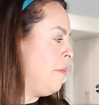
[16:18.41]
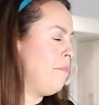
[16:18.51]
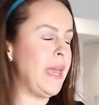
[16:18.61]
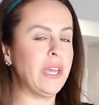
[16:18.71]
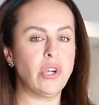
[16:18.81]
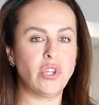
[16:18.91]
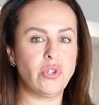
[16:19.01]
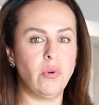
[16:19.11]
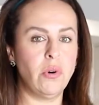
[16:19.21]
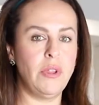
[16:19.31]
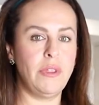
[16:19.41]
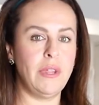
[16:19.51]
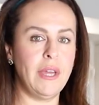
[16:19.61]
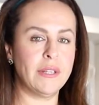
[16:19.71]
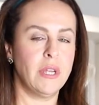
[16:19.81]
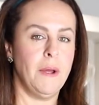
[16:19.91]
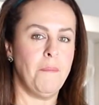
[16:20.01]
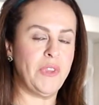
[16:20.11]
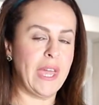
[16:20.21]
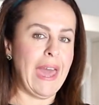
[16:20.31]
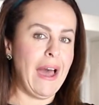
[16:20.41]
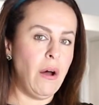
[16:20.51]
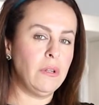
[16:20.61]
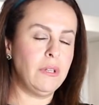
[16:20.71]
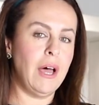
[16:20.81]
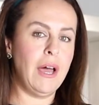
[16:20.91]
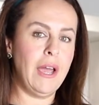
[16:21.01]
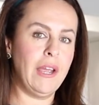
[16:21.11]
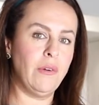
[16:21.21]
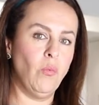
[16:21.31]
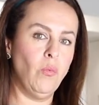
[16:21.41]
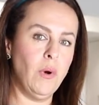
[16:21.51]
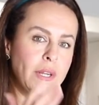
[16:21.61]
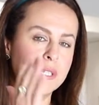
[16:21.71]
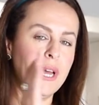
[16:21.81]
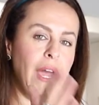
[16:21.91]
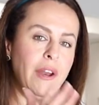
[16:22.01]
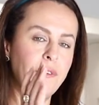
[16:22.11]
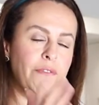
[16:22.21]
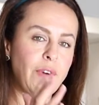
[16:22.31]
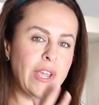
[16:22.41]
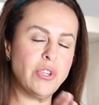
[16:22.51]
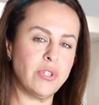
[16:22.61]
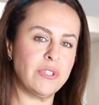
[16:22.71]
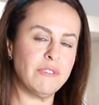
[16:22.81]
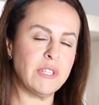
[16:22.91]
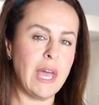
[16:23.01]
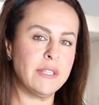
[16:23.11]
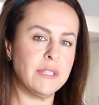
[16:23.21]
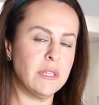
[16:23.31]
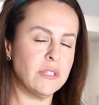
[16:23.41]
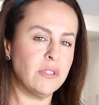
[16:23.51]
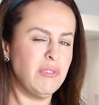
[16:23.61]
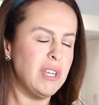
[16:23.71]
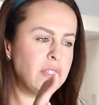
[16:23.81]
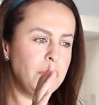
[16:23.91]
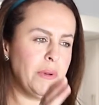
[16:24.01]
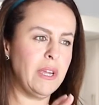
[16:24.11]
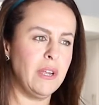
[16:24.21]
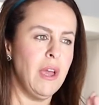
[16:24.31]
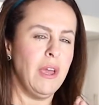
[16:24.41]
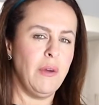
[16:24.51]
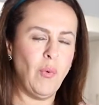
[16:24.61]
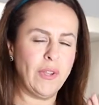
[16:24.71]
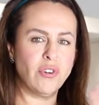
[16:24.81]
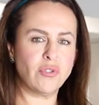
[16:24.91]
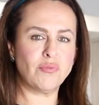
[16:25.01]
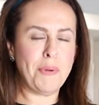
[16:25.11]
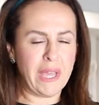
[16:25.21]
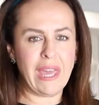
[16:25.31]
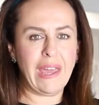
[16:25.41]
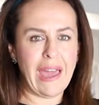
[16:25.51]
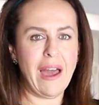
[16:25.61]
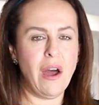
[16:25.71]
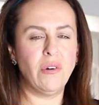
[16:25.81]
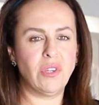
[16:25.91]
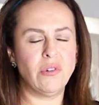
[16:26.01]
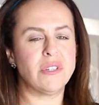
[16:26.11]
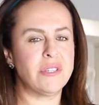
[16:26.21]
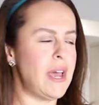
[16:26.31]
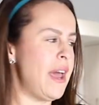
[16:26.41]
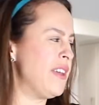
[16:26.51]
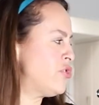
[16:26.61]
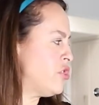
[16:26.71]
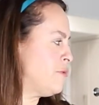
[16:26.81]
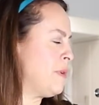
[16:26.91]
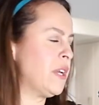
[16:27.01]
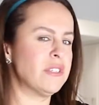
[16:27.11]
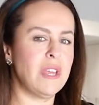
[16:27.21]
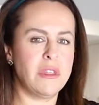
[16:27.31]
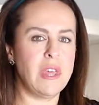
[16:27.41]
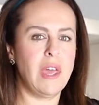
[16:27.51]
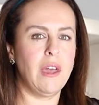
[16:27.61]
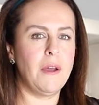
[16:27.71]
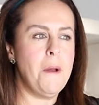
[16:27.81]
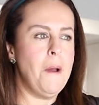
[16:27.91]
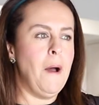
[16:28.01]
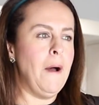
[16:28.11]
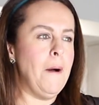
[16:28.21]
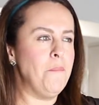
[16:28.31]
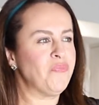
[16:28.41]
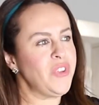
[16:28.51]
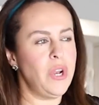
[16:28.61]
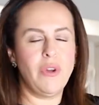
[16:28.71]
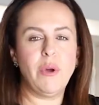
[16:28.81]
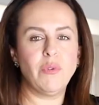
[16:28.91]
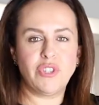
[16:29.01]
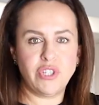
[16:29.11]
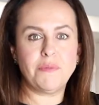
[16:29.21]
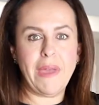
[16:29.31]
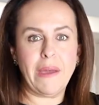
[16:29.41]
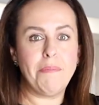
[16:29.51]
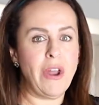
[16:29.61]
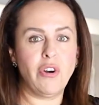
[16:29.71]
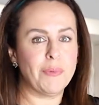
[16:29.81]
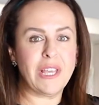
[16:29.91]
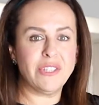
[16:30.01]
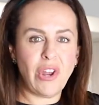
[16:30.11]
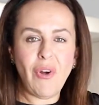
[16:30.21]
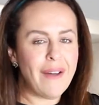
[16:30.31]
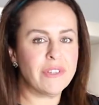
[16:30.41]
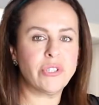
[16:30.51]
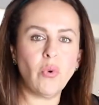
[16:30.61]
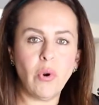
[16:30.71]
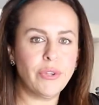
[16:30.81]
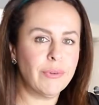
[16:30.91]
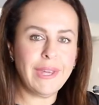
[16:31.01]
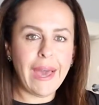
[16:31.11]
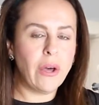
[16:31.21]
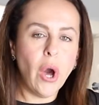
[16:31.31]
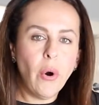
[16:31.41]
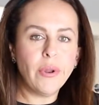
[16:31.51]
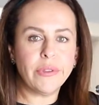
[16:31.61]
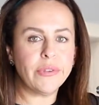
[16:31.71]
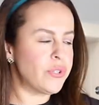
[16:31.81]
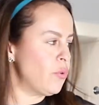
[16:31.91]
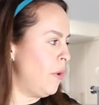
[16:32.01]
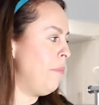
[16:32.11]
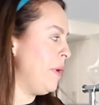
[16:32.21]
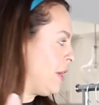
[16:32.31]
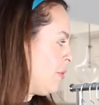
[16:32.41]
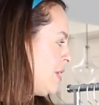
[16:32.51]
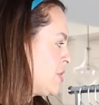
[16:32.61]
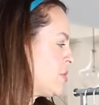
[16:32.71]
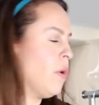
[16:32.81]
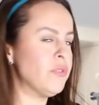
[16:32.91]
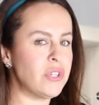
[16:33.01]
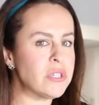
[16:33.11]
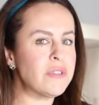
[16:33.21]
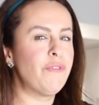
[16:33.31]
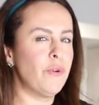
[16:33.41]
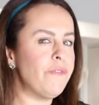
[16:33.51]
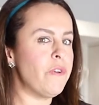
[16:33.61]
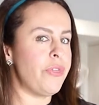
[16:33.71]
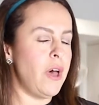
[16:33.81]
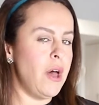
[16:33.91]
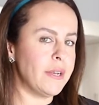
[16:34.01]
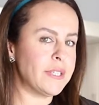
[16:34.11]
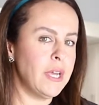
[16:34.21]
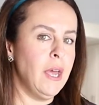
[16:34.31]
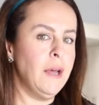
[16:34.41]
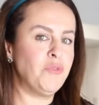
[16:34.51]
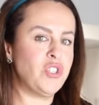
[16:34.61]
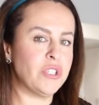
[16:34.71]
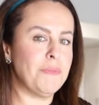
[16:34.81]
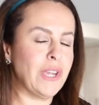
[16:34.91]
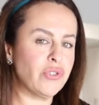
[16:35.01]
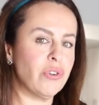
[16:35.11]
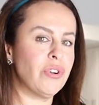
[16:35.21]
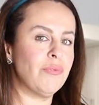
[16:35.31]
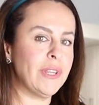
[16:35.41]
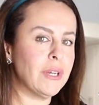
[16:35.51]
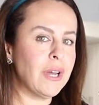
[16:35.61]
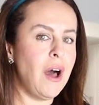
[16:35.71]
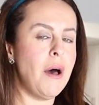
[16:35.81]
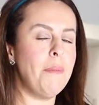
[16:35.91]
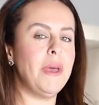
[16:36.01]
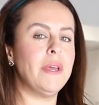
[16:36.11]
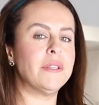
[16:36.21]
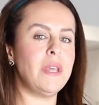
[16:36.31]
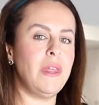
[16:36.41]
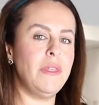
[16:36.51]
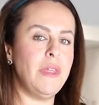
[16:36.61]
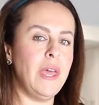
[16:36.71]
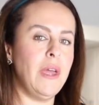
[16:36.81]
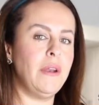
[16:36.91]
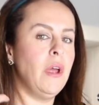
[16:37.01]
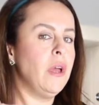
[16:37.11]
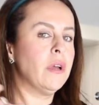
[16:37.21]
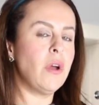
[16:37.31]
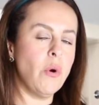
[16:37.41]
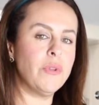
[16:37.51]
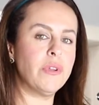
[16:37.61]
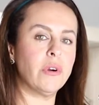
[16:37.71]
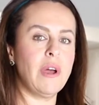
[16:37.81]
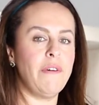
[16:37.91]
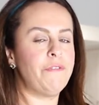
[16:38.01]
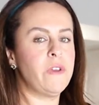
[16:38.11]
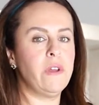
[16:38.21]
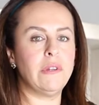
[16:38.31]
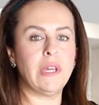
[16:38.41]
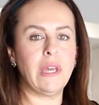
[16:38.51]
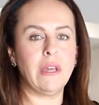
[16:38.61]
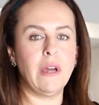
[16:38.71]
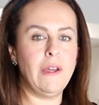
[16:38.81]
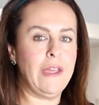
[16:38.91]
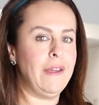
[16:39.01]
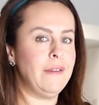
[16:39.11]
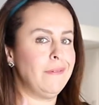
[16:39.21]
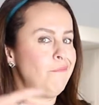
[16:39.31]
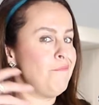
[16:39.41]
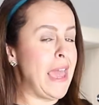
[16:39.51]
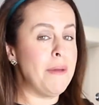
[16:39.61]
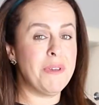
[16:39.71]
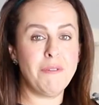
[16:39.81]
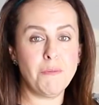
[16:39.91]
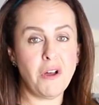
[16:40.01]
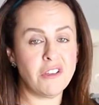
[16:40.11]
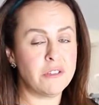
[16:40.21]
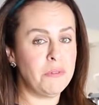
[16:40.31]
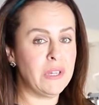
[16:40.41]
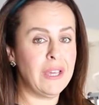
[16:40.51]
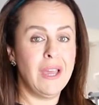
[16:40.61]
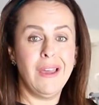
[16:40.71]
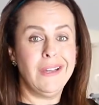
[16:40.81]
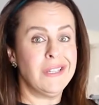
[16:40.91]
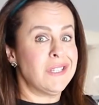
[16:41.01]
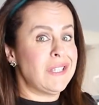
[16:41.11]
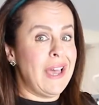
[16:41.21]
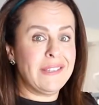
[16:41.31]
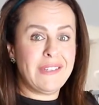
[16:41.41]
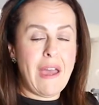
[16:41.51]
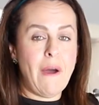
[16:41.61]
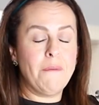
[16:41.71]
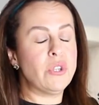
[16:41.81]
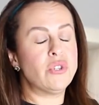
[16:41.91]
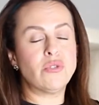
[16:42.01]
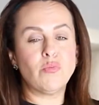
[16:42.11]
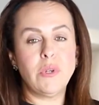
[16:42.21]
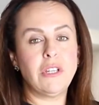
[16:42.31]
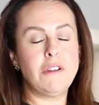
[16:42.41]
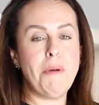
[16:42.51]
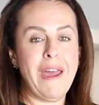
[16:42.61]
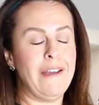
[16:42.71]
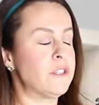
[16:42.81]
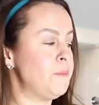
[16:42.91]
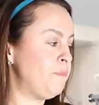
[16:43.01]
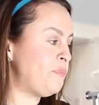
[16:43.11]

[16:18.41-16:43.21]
making sure that they outline what kind of ranges of sizes you need to be when you're picking out your size, just because I think it would just make better, because they don't have a store. You can't go to the store. But anyway, so just food for thought. Just make sure you read the comments and then go with your gut feeling, and maybe even possibly size down. It just really depends.